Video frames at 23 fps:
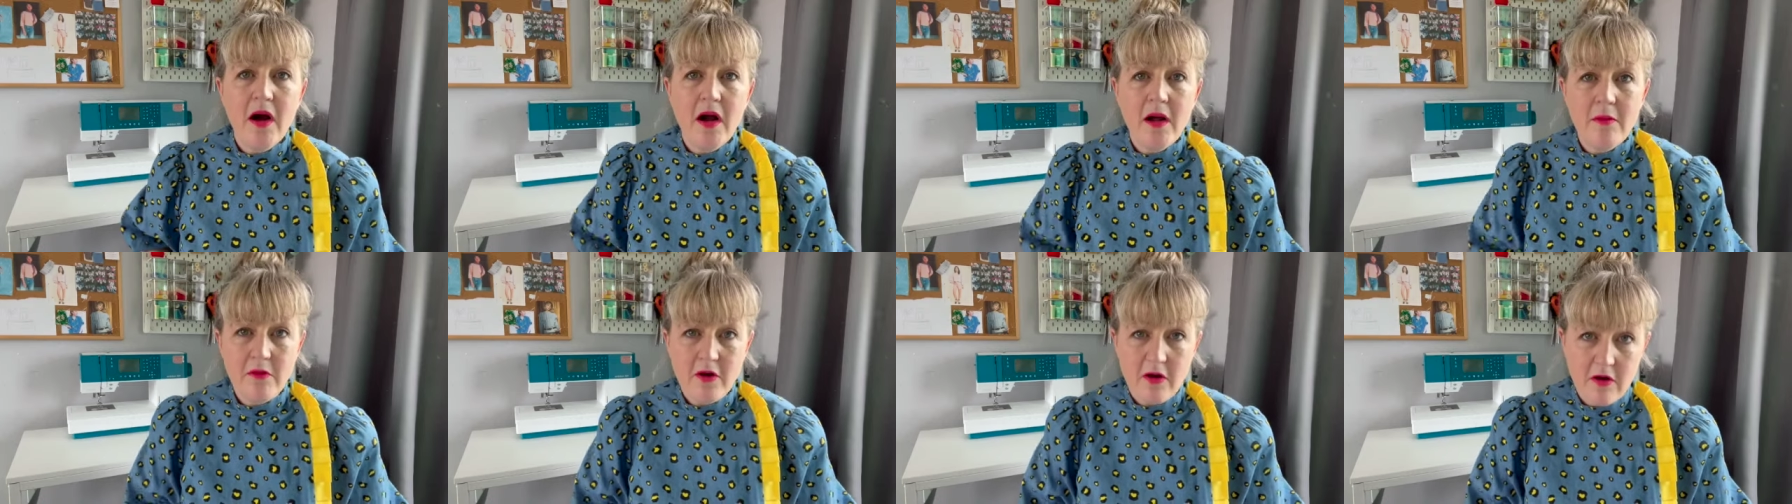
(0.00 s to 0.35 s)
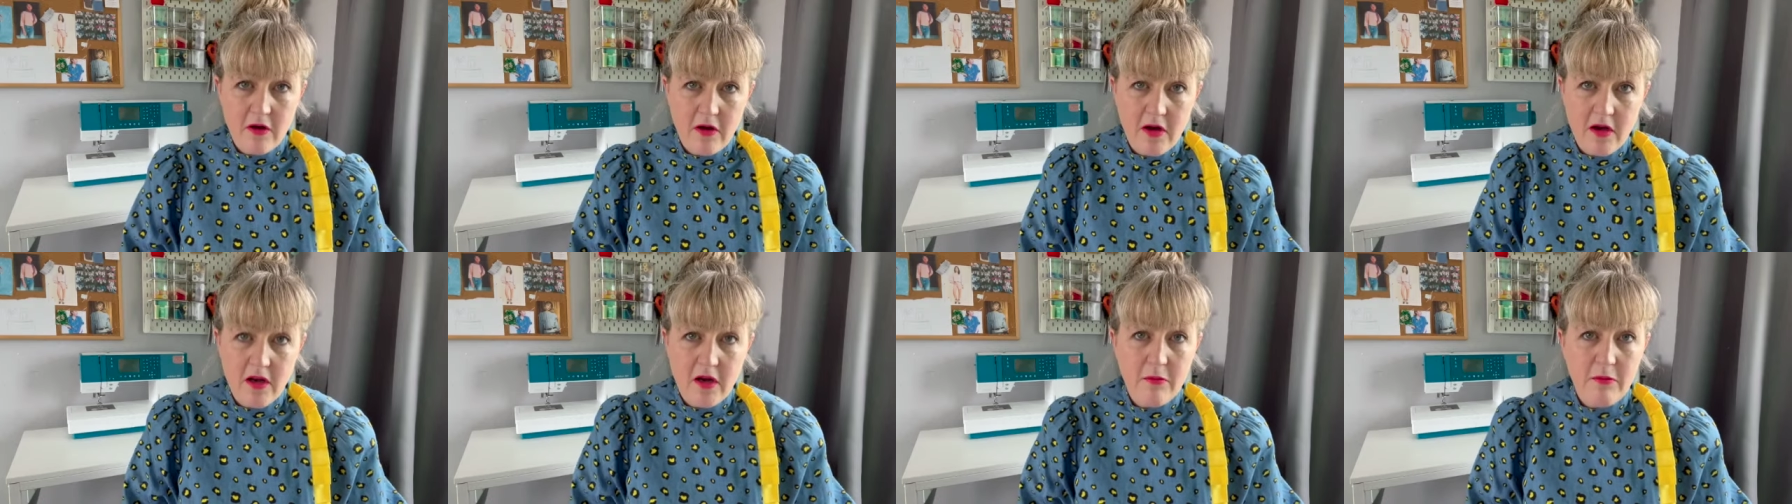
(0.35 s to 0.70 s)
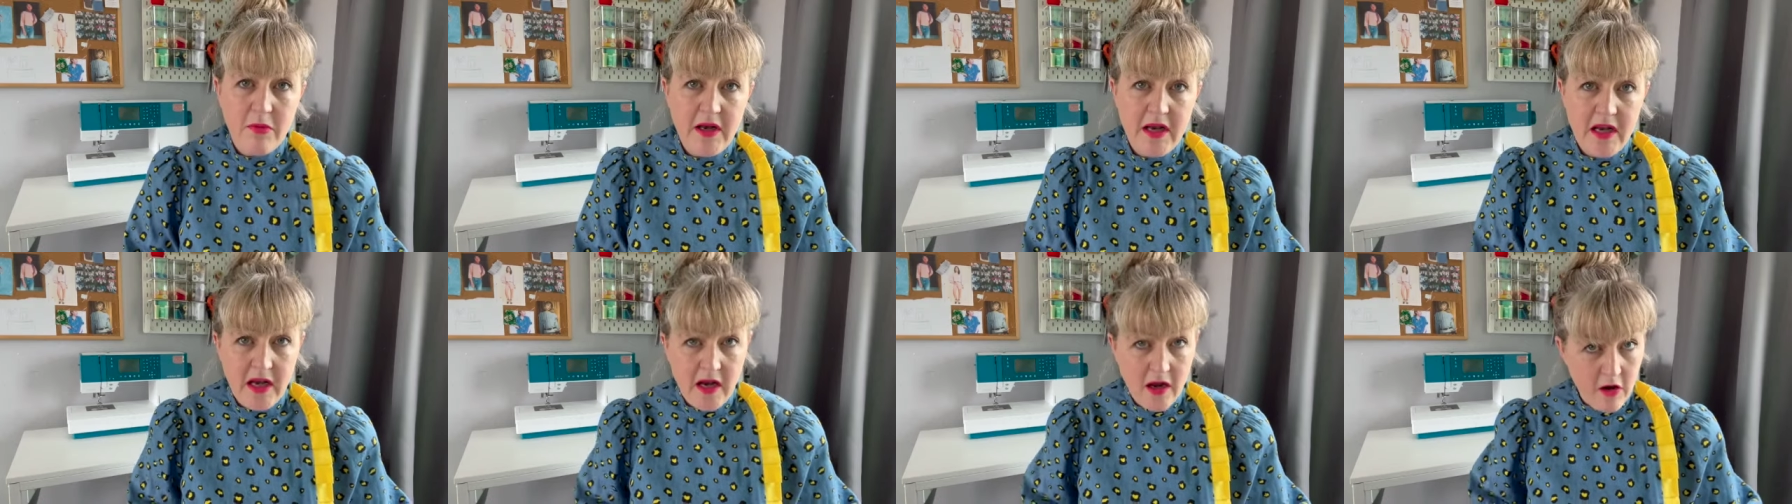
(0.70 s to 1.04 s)
I'm not going to
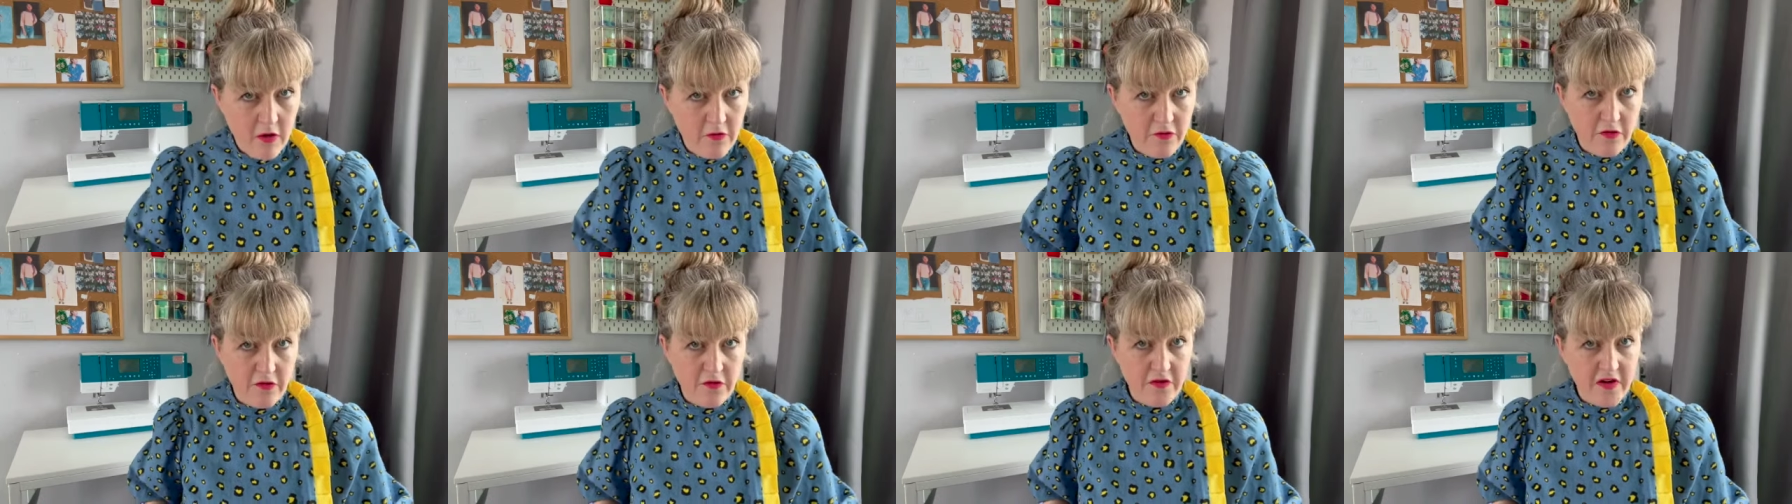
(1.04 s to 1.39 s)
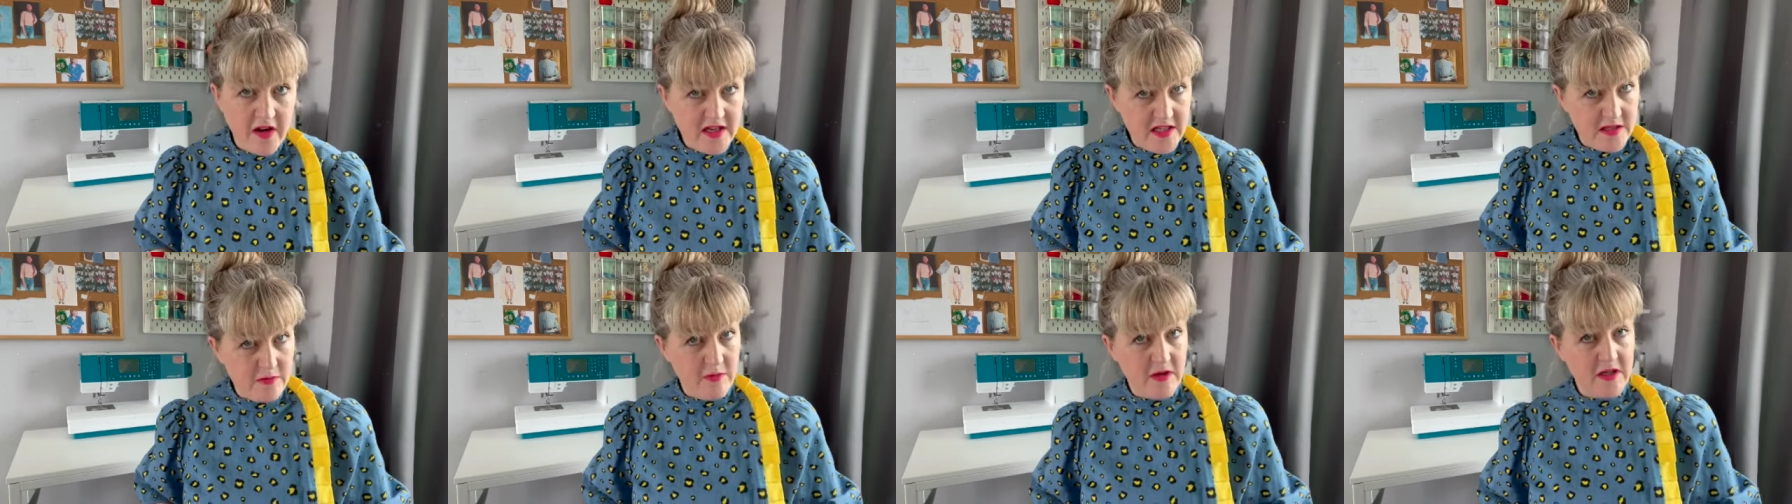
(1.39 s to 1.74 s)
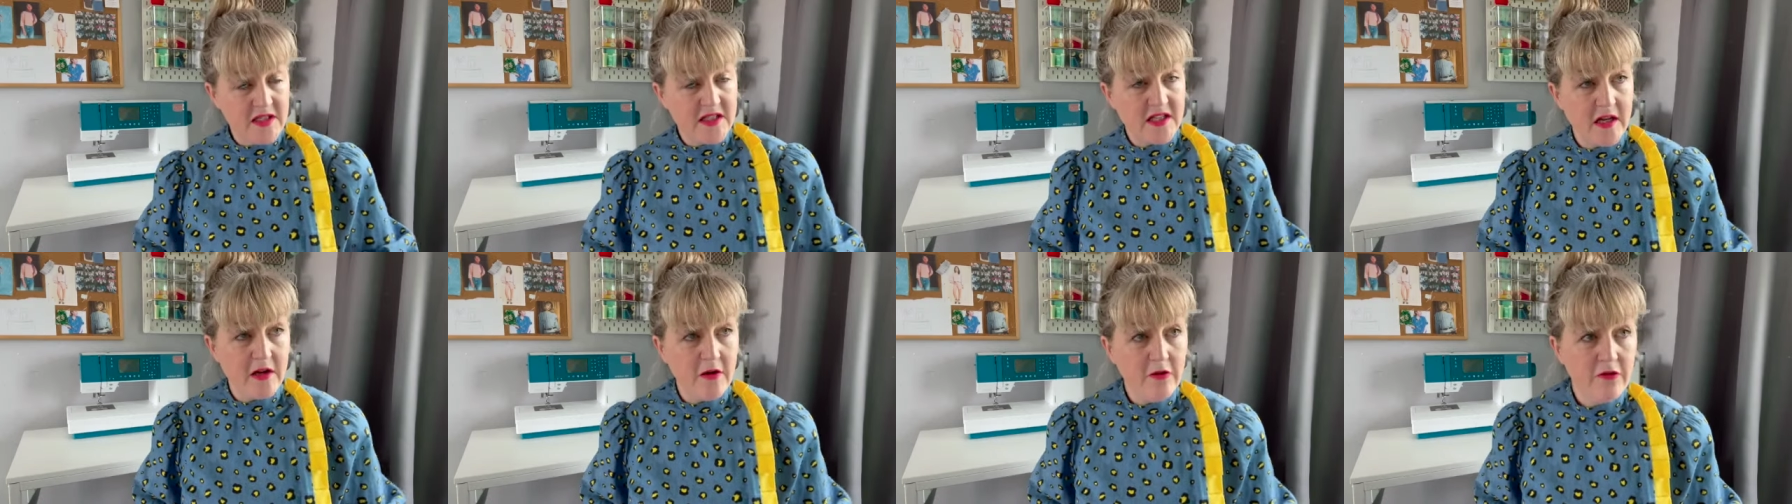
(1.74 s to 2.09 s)
completely overface
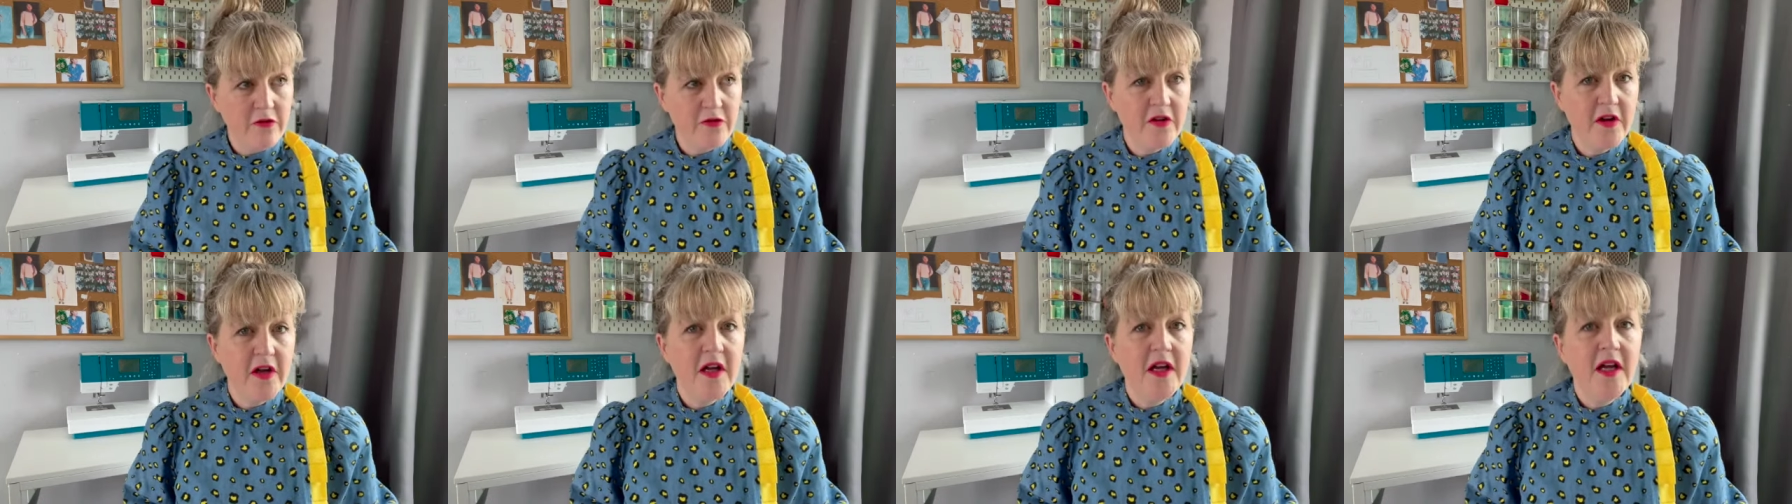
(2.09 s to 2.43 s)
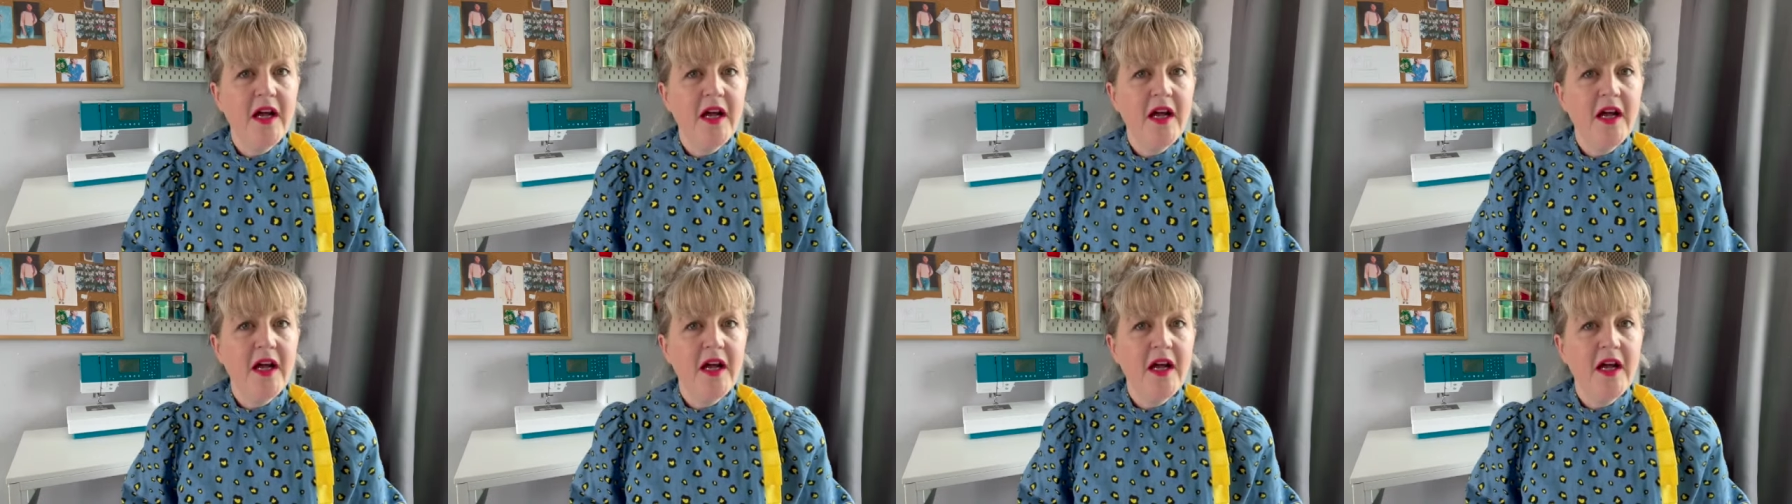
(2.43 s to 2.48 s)
myself.